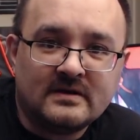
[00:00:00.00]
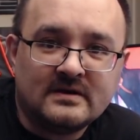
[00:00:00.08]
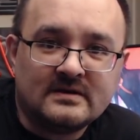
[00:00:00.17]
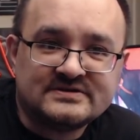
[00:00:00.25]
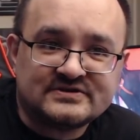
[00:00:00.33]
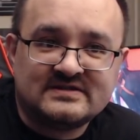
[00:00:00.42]

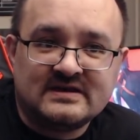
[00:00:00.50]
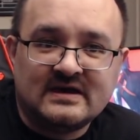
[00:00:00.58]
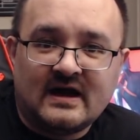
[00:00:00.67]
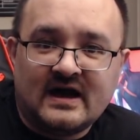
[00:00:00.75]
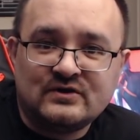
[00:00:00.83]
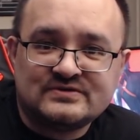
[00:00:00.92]
So the
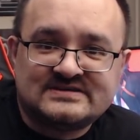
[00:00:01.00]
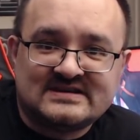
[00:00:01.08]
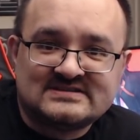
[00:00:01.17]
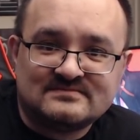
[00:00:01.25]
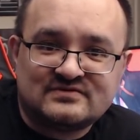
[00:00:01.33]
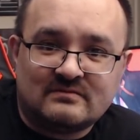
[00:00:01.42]
AIO
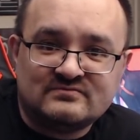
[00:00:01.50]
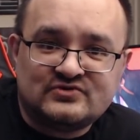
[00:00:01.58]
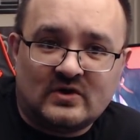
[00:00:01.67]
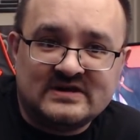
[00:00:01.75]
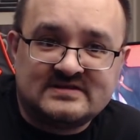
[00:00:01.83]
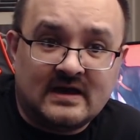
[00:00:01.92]
systems from
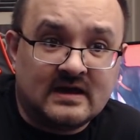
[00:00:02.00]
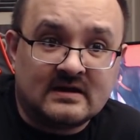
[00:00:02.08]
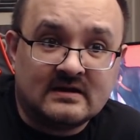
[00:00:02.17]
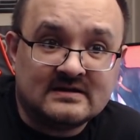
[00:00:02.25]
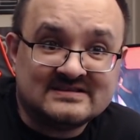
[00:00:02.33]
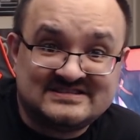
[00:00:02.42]
Joytech
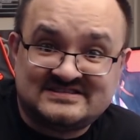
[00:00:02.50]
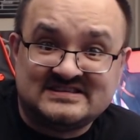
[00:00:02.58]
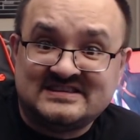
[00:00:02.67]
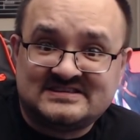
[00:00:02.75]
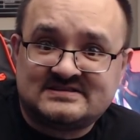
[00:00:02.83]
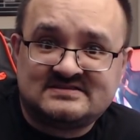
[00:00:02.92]

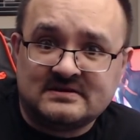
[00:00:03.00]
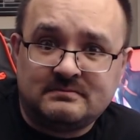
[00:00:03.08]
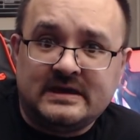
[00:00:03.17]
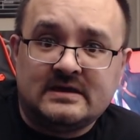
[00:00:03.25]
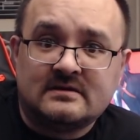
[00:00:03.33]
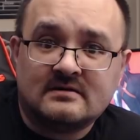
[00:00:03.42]
ceased to
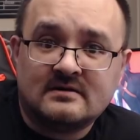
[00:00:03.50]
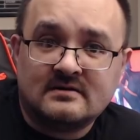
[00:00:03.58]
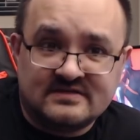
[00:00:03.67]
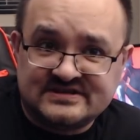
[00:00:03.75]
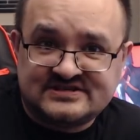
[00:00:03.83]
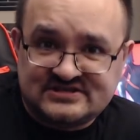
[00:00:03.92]
be.
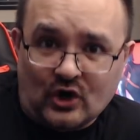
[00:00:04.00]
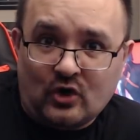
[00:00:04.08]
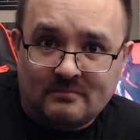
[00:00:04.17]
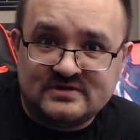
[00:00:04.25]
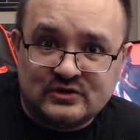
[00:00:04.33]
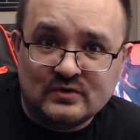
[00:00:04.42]
They
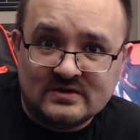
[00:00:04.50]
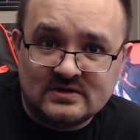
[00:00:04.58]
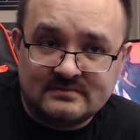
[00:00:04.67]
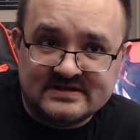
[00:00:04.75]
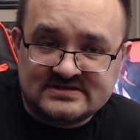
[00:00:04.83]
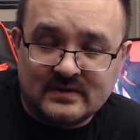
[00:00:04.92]
stopped doing
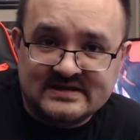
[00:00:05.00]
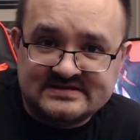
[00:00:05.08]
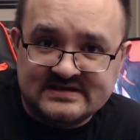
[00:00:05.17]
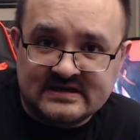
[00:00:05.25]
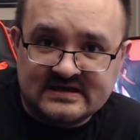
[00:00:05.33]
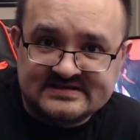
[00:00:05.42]
them in
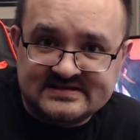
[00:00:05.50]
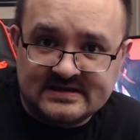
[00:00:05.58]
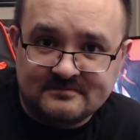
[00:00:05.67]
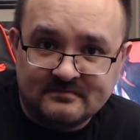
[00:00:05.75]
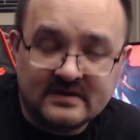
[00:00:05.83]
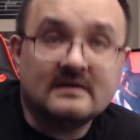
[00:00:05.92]

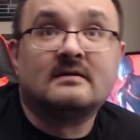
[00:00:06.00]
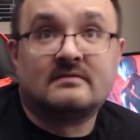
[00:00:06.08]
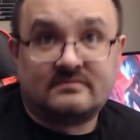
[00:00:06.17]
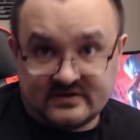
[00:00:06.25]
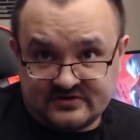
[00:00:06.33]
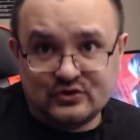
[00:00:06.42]
2018.
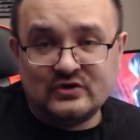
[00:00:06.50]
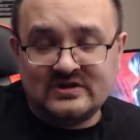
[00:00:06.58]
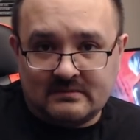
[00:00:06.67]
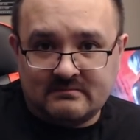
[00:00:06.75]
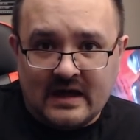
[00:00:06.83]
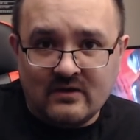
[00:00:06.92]
They're doing
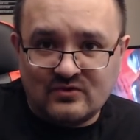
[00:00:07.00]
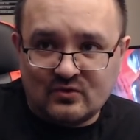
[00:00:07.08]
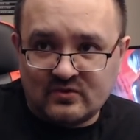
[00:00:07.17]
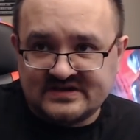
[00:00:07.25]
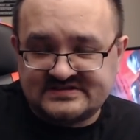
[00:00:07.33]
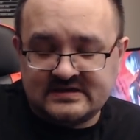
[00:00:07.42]
them now, though,
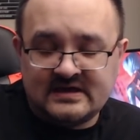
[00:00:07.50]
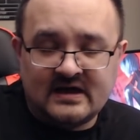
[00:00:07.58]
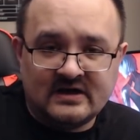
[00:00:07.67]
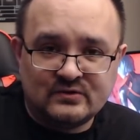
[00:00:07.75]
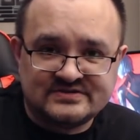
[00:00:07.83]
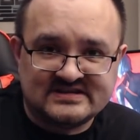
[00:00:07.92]
because the
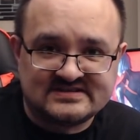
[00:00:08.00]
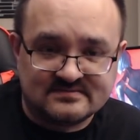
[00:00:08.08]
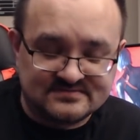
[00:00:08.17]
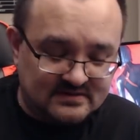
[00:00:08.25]
AIO systems are